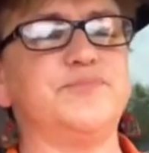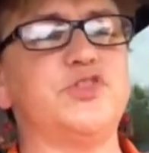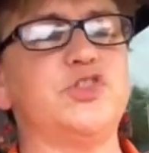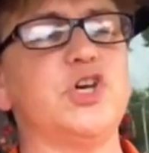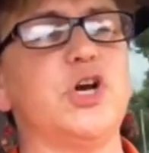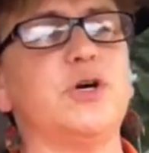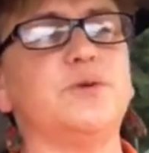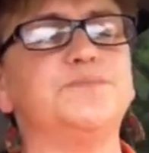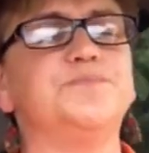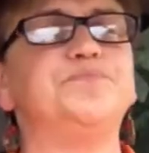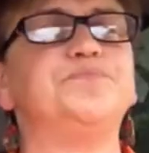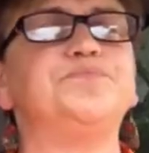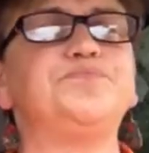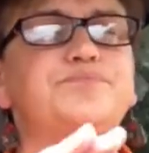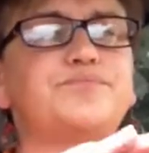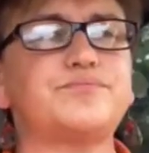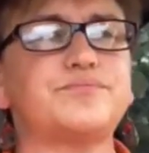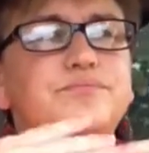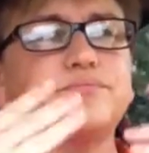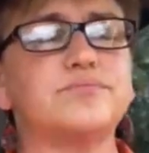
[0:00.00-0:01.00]
So
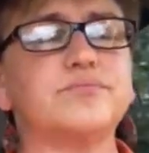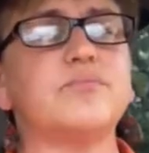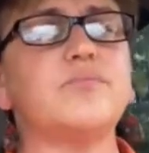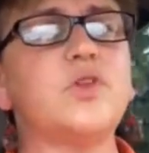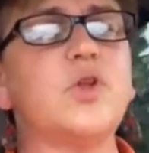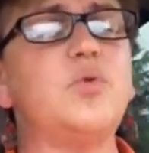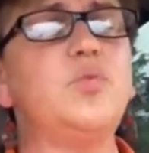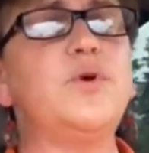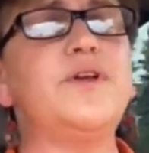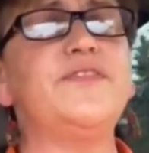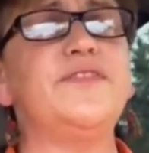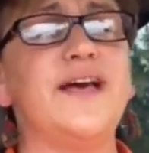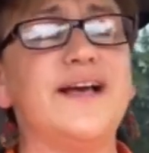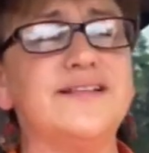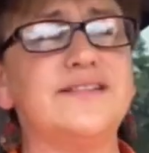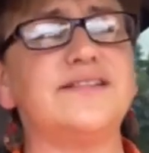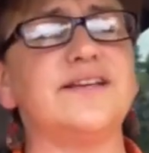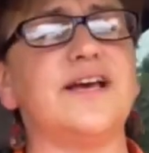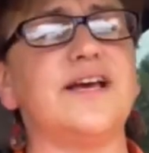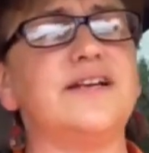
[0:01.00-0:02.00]
with
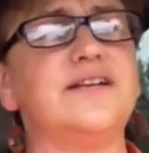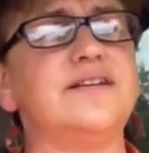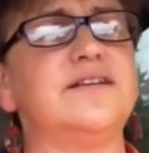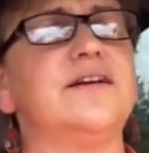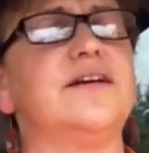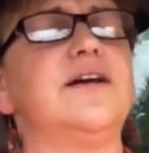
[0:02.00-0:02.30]
that said,